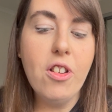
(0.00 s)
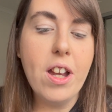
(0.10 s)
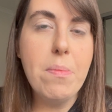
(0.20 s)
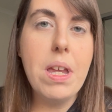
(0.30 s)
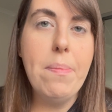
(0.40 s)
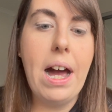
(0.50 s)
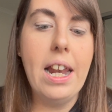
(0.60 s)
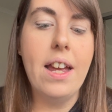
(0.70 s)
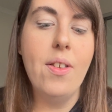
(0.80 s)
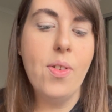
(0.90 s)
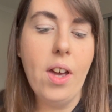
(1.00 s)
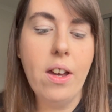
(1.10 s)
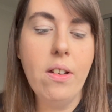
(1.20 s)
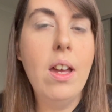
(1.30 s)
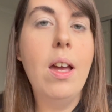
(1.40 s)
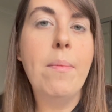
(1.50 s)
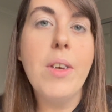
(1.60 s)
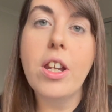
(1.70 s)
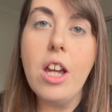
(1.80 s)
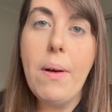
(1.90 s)
Like Me palette. So I'm
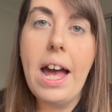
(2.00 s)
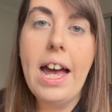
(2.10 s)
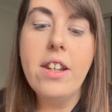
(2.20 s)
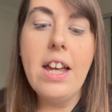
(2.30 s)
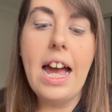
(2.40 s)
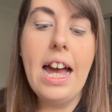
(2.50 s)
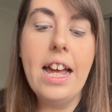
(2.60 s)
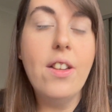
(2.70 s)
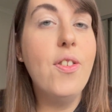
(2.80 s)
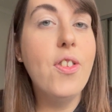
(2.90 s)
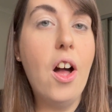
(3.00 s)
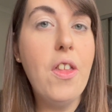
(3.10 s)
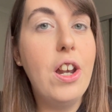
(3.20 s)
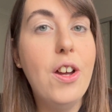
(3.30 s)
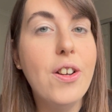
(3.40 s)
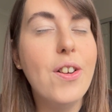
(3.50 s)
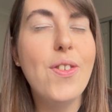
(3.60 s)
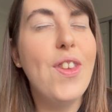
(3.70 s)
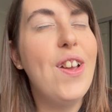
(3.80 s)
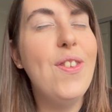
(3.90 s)
going to go ahead and start the look,
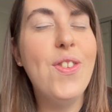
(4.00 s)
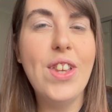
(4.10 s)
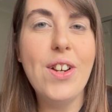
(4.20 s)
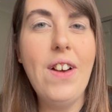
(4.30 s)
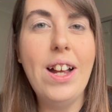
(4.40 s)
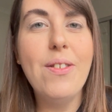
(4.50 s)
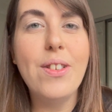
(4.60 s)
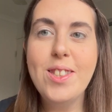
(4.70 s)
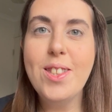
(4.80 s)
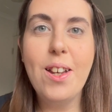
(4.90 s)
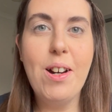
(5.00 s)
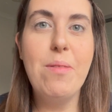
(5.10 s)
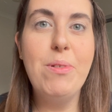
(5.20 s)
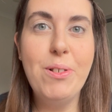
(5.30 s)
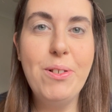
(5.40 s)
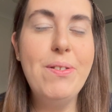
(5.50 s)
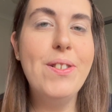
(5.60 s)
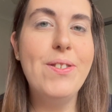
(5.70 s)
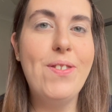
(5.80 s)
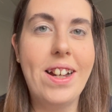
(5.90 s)
so stick around. So I'm
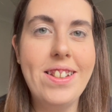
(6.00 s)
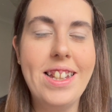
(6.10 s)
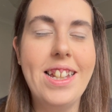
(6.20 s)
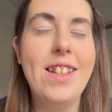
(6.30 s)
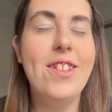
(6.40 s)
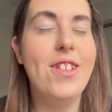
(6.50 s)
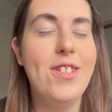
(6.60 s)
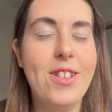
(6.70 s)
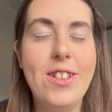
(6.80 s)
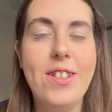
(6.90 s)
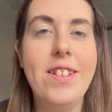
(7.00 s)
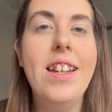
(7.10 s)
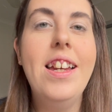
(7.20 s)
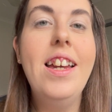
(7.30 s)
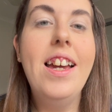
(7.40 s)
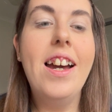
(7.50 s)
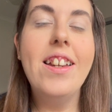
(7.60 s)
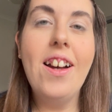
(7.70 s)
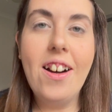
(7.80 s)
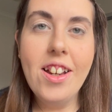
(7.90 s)
all ready to do
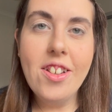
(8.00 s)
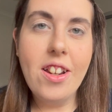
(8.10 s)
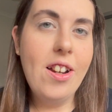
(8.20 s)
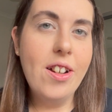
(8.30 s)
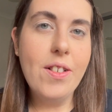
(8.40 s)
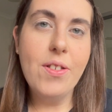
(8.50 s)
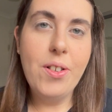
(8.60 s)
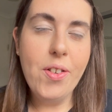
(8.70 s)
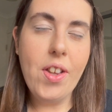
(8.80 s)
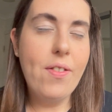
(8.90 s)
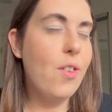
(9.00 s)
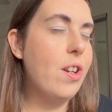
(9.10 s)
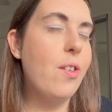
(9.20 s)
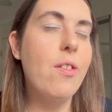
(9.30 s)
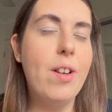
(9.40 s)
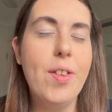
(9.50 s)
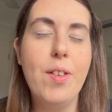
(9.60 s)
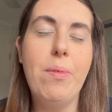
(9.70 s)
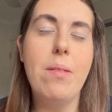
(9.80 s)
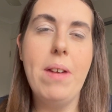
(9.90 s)
an eyeshadow look. Of course, I've already got the rest
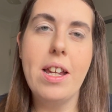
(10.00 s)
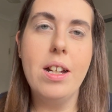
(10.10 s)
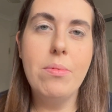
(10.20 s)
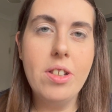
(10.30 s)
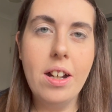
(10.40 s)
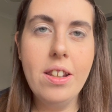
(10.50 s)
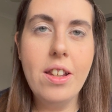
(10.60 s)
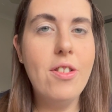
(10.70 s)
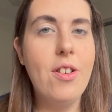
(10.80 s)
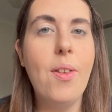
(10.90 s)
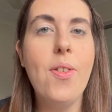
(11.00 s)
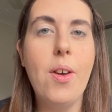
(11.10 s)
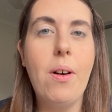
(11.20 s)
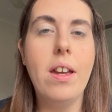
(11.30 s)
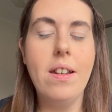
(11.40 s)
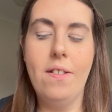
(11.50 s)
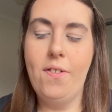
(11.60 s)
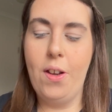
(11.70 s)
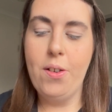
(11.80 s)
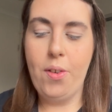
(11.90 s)
of my makeup done, just so I can
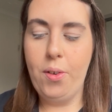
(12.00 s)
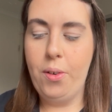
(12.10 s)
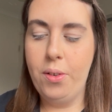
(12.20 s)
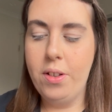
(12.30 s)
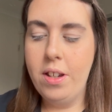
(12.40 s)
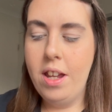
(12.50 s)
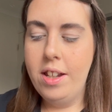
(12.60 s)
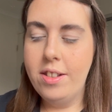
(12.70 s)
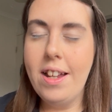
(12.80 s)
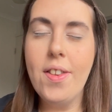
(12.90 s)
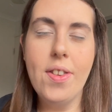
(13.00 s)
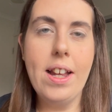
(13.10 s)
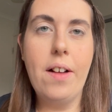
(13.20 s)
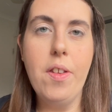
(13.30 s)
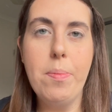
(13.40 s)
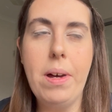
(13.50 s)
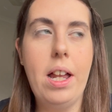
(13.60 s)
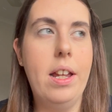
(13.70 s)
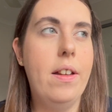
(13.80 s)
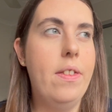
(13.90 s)
focus on testing out this
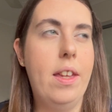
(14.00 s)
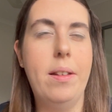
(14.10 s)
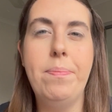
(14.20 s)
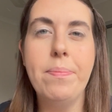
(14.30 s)
palette and then